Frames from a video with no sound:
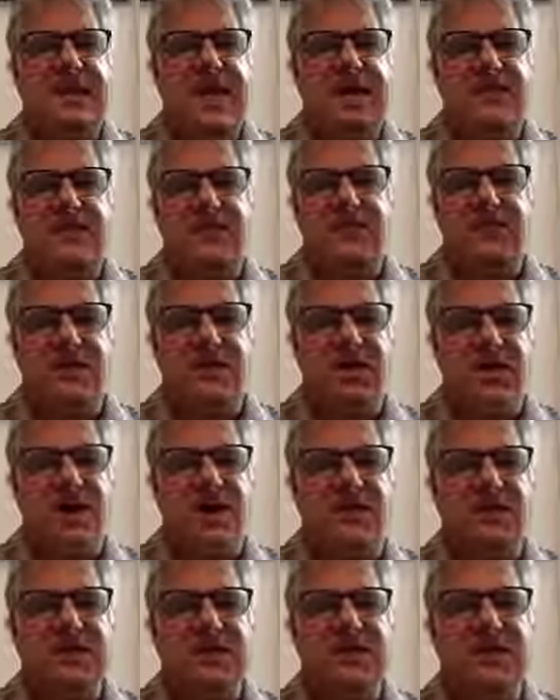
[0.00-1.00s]
Thank you for
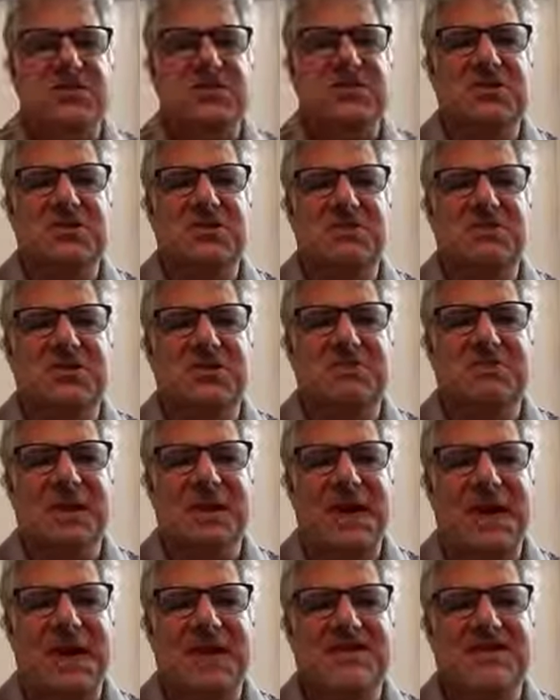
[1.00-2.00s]
our little exclusive
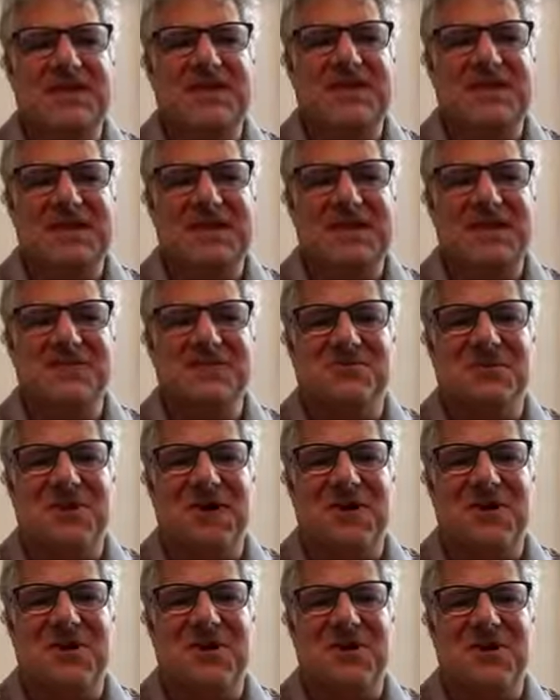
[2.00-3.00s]
behind the scenes with
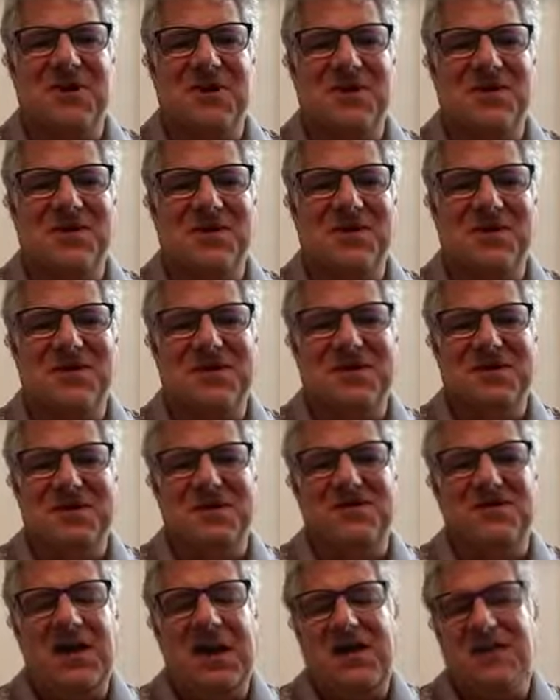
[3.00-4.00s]
Harry Kargman,
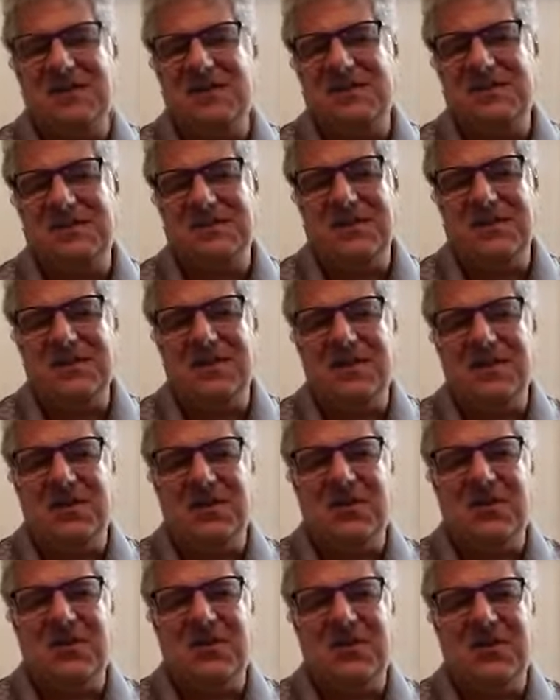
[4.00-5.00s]
founder and
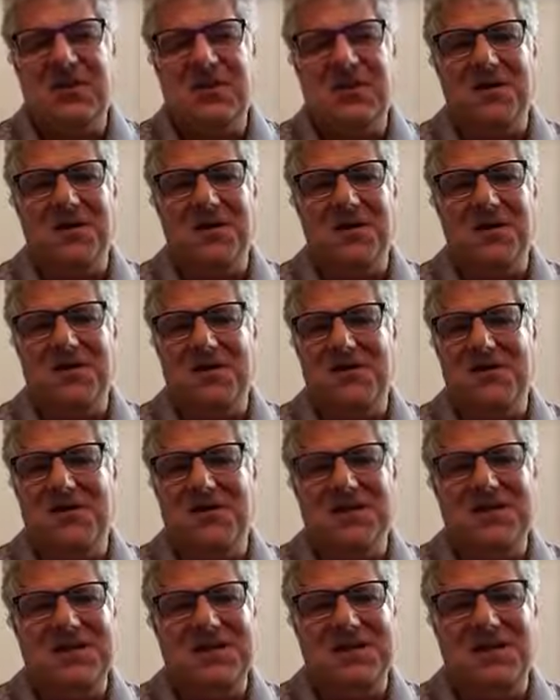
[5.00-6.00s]
CEO of Kargo, and
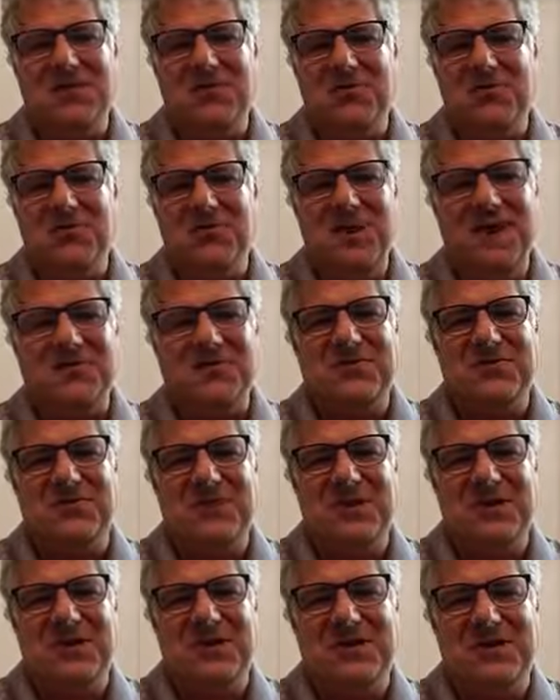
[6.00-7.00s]
we'll see you throughout the
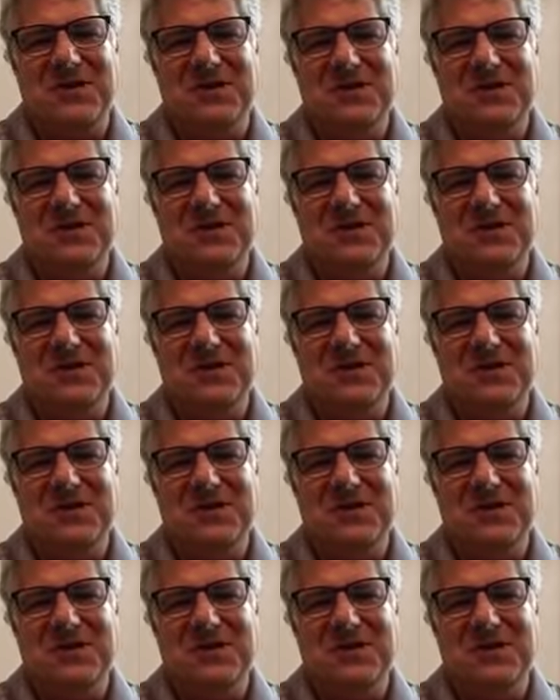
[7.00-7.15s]
week